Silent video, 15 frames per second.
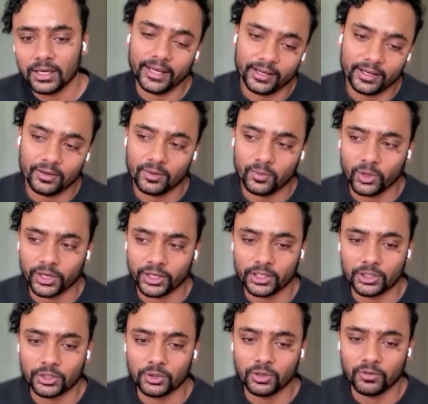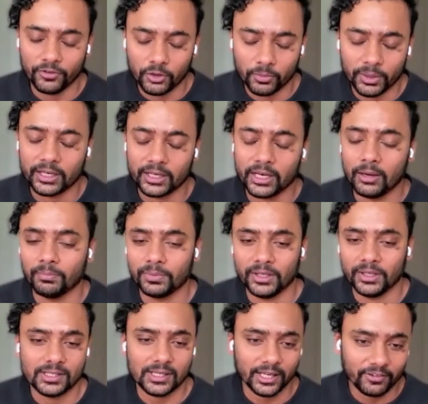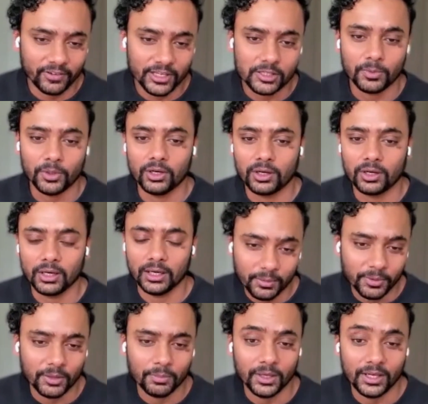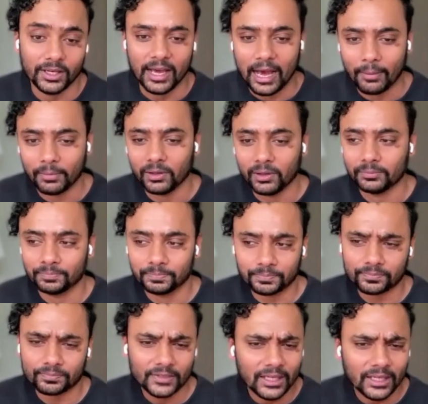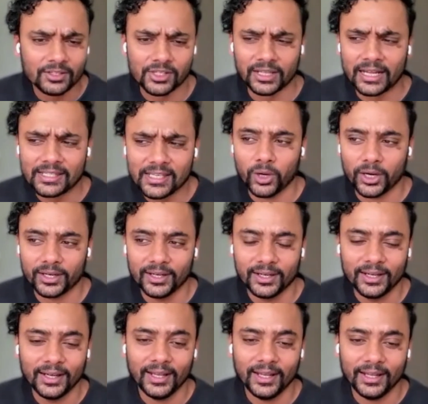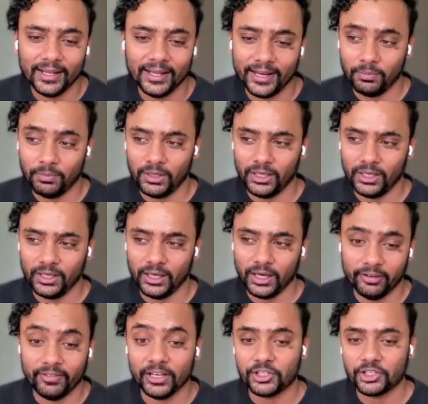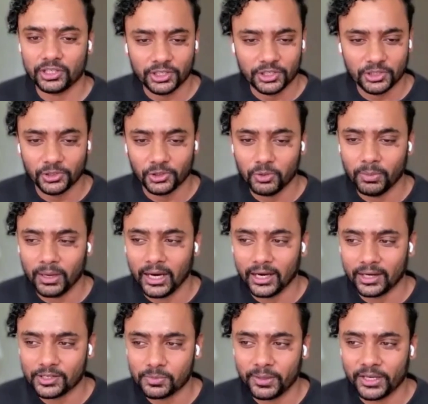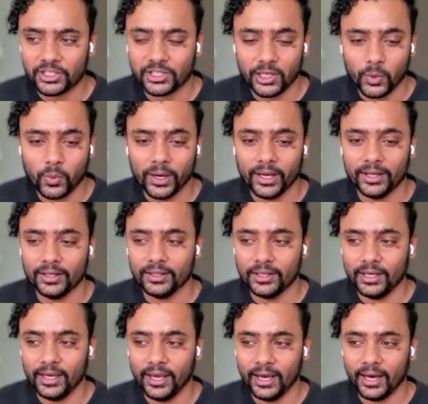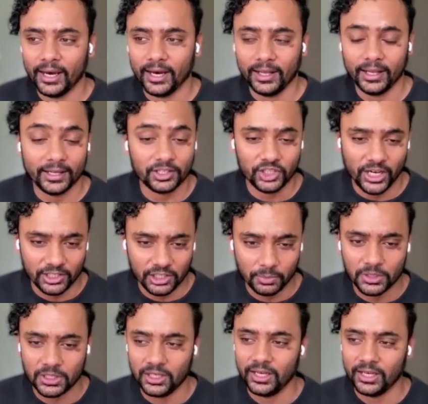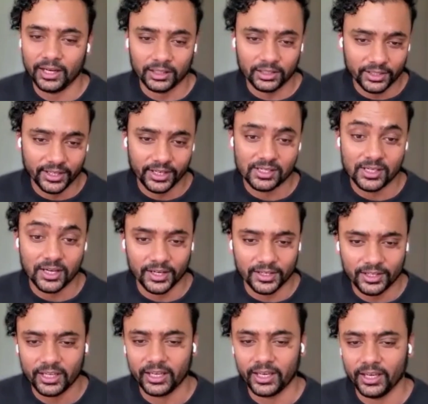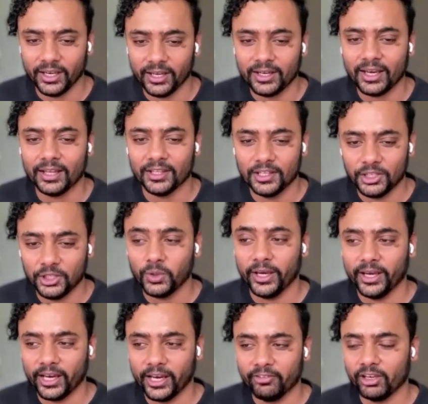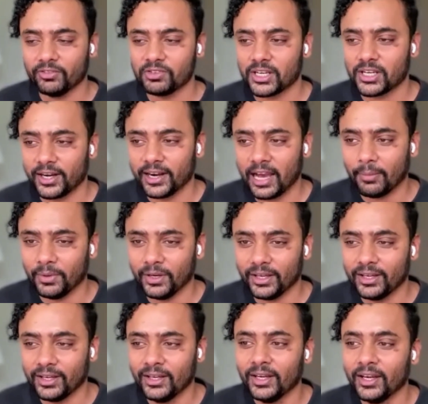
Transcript: then working through a few big companies like Facebook, Airbnb, Apple. So that's what led me eventually to Luma, especially when the AI like ChatGPT and other things started kicking in and the new AI wave started happening.